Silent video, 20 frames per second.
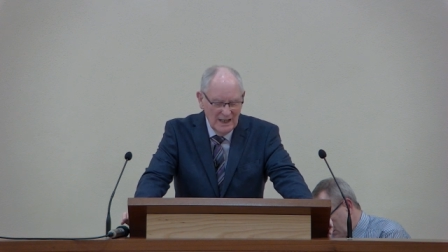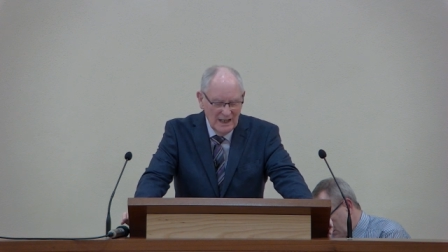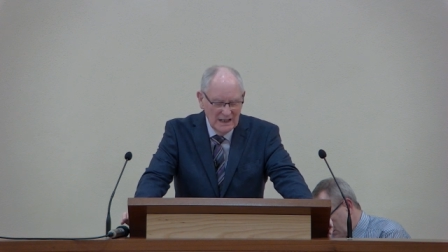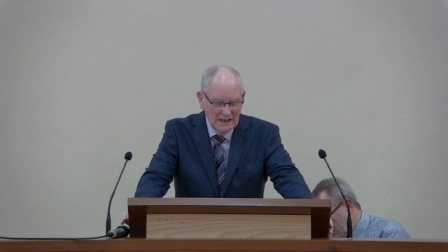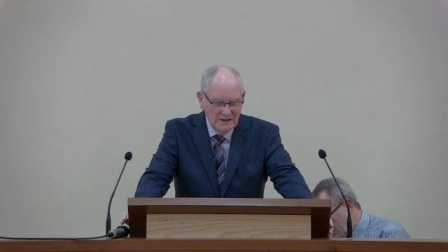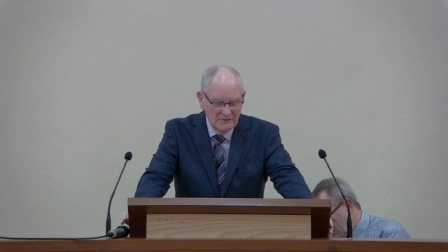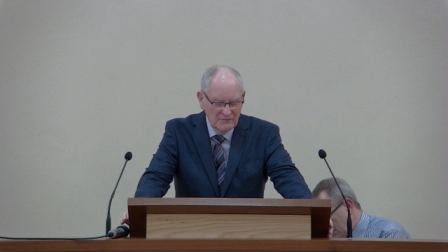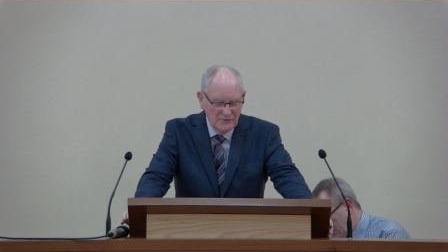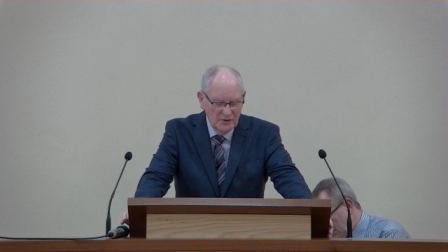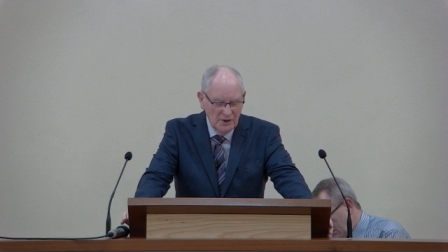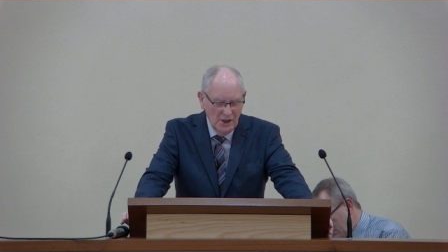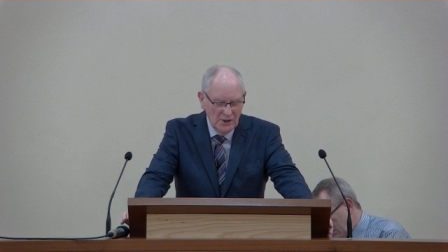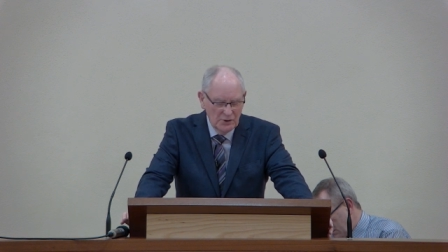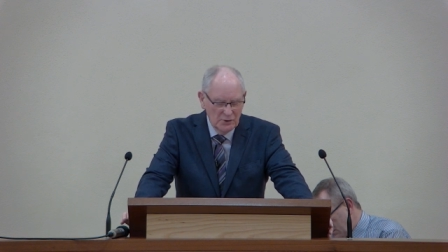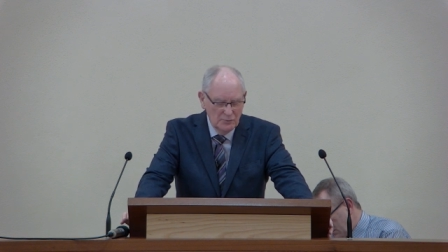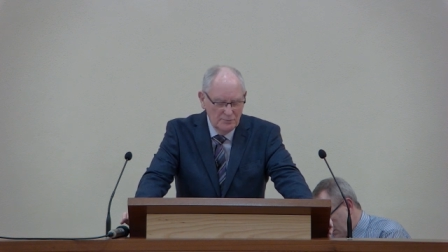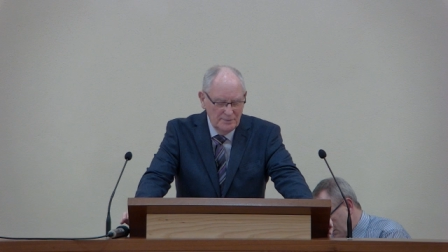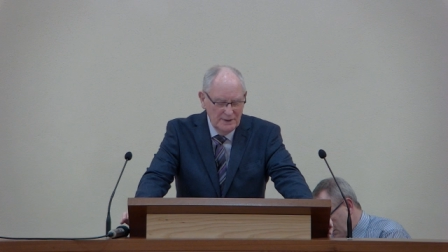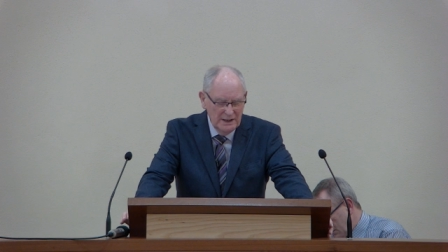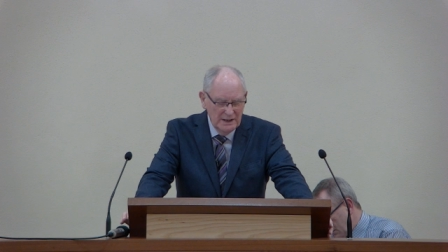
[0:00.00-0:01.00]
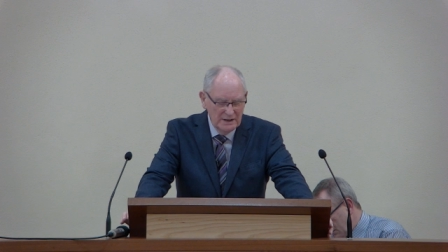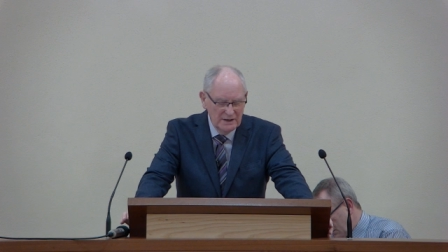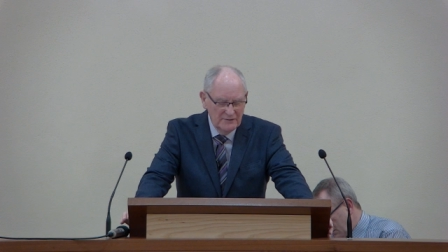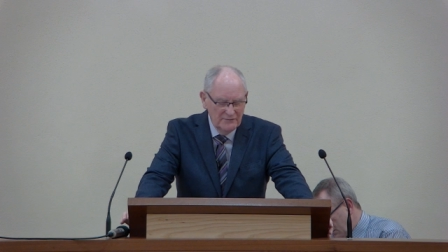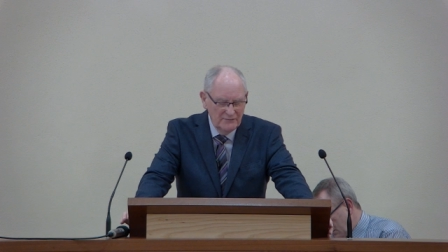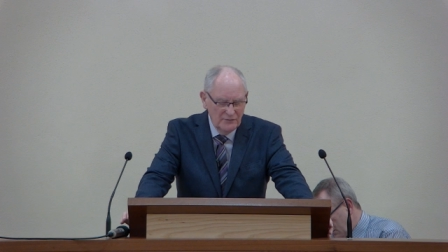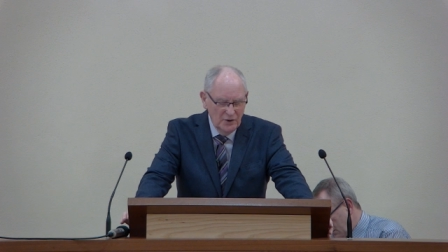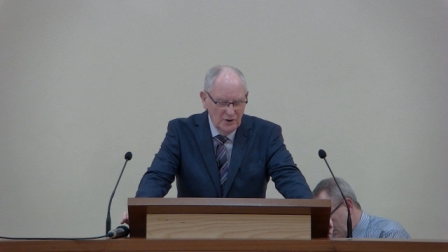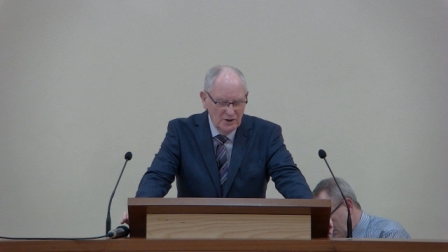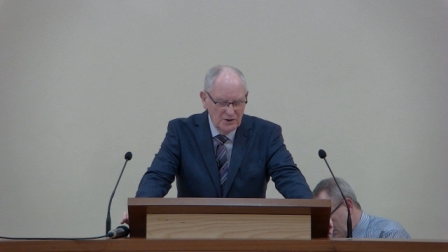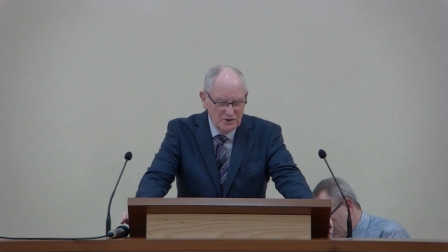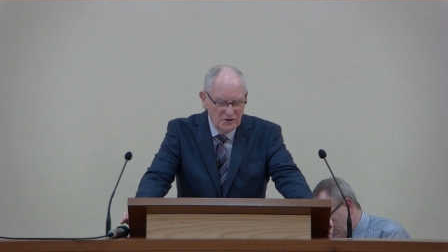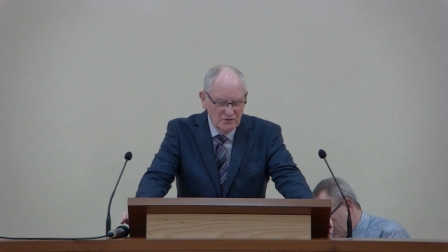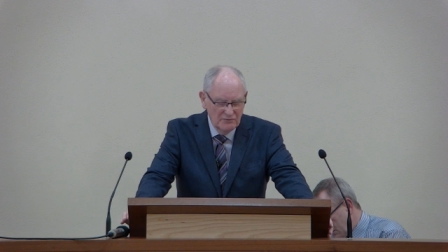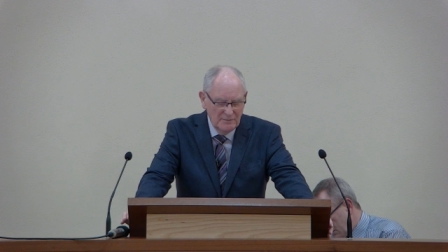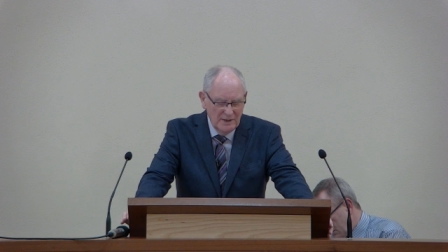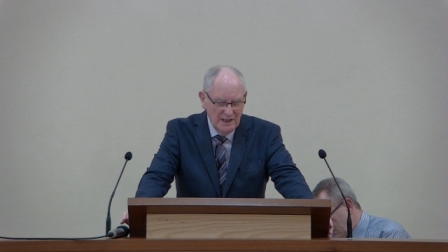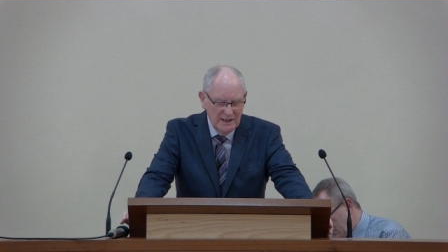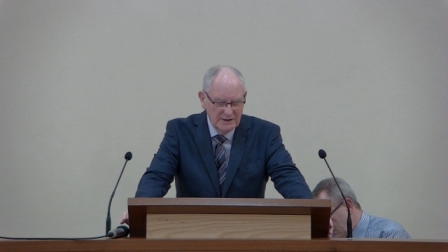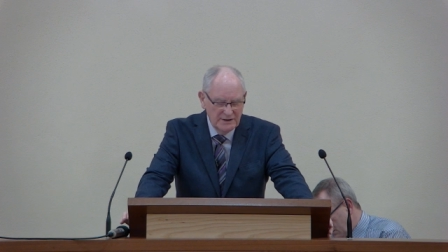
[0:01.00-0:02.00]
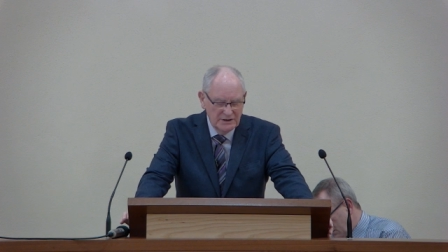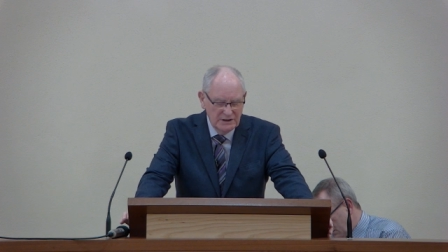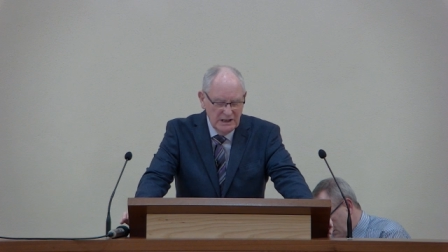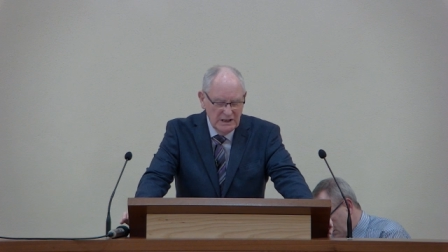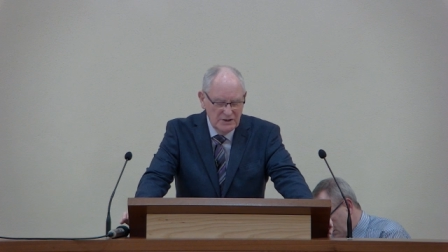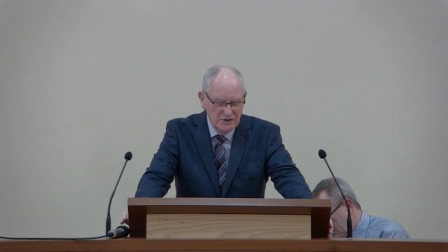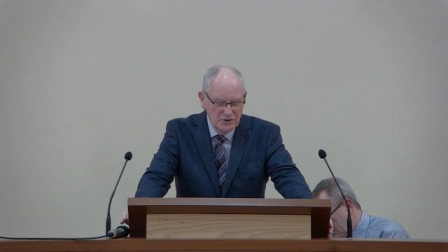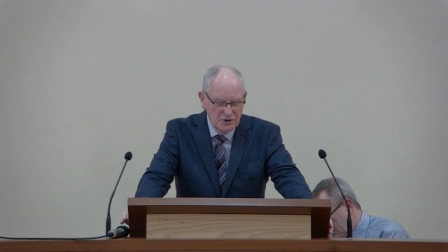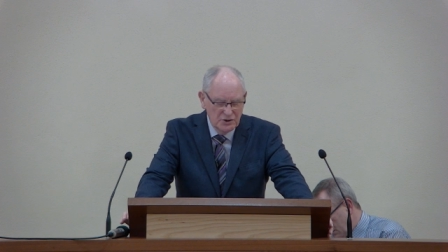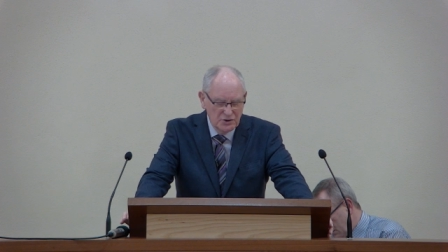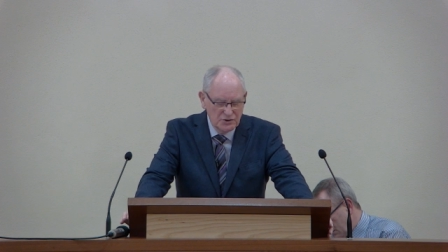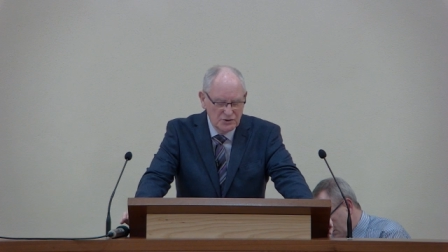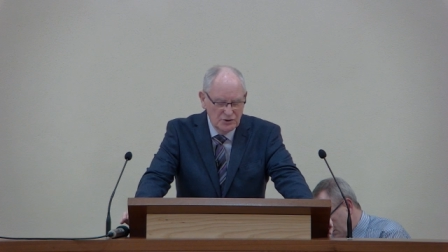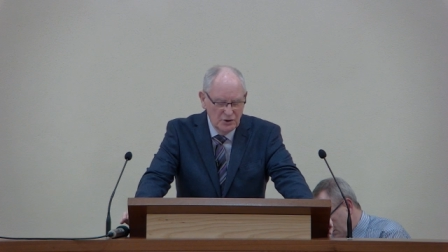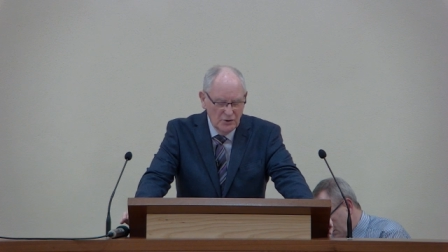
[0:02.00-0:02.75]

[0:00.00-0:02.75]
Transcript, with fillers: and have not obeyed the voice of my teachers,